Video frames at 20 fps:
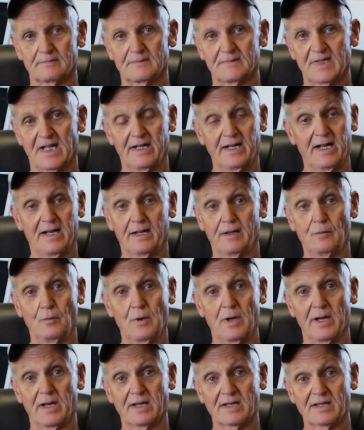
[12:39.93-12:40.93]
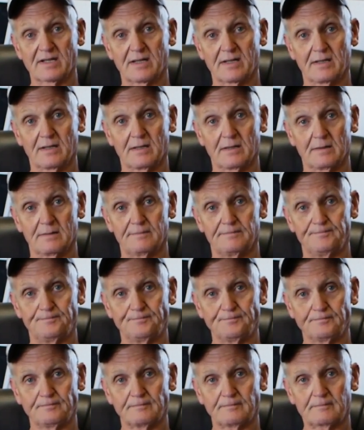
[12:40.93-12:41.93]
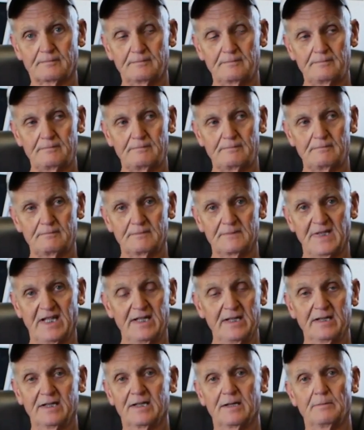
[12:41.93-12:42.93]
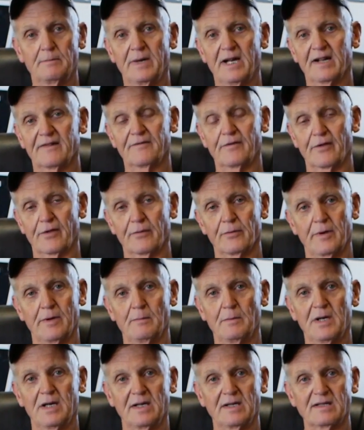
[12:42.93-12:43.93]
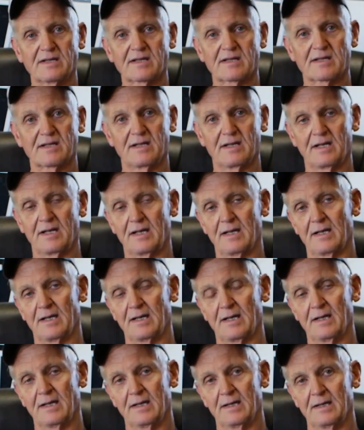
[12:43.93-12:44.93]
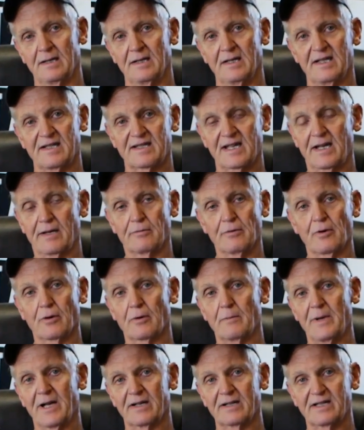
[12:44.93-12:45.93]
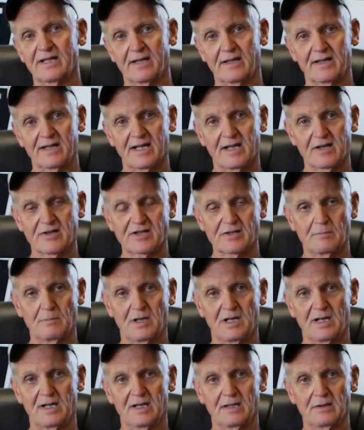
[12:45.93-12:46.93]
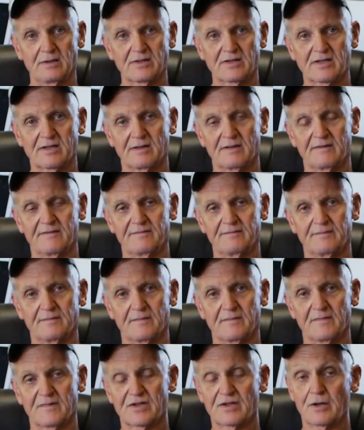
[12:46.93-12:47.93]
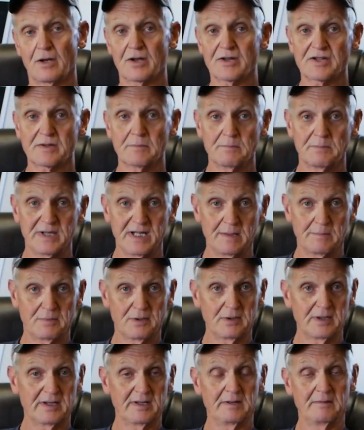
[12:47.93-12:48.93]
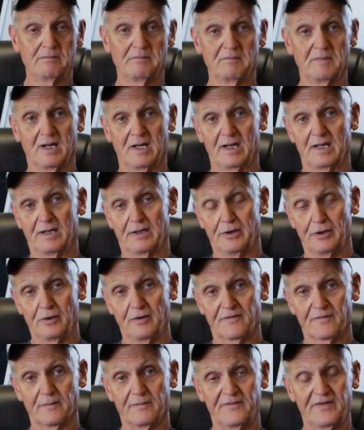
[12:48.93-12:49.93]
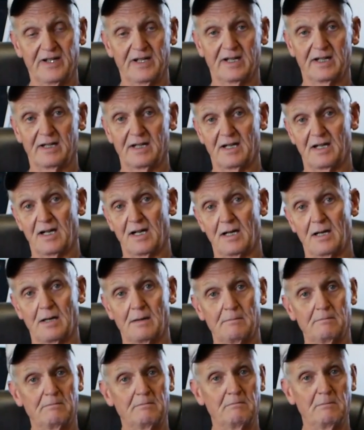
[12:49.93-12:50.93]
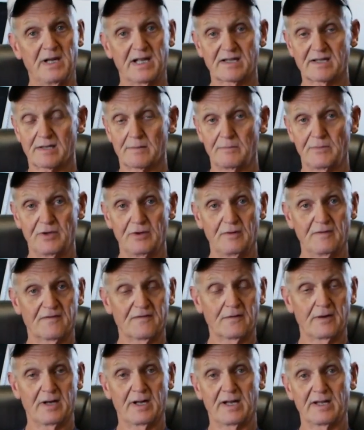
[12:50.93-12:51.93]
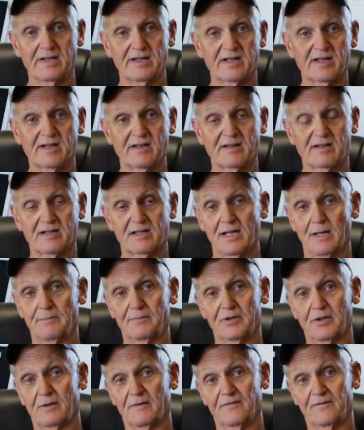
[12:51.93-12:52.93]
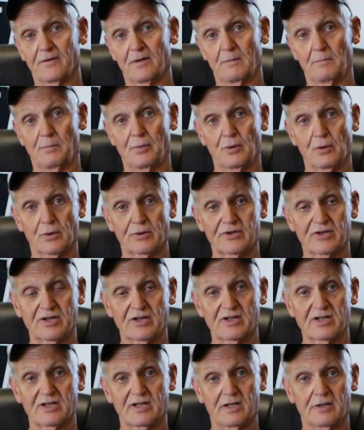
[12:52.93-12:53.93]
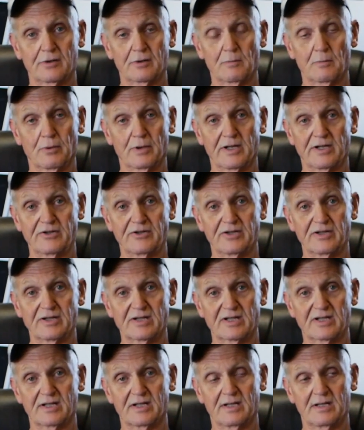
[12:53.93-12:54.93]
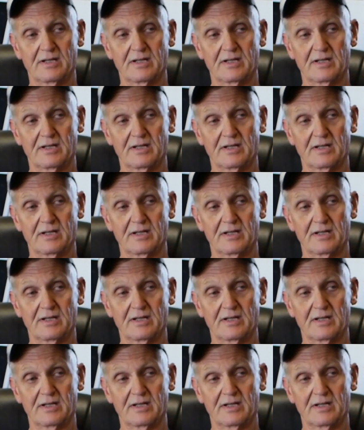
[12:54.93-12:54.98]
and headed west. He didn't come back for 3 months. He said he rode about 10,000 miles, saw some people he knew from Vietnam, met some new friends, slept on front porches and under bridges.